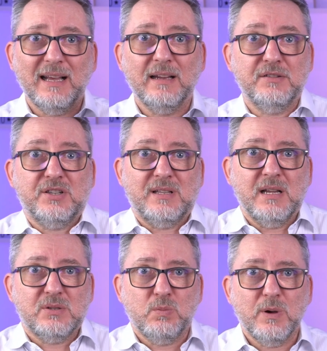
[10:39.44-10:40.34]

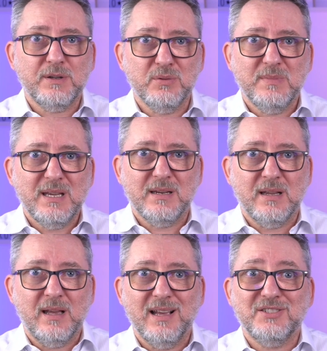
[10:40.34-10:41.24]
understands what you mean
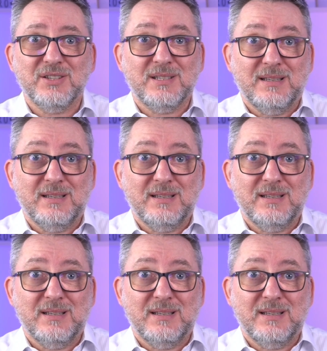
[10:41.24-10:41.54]
and just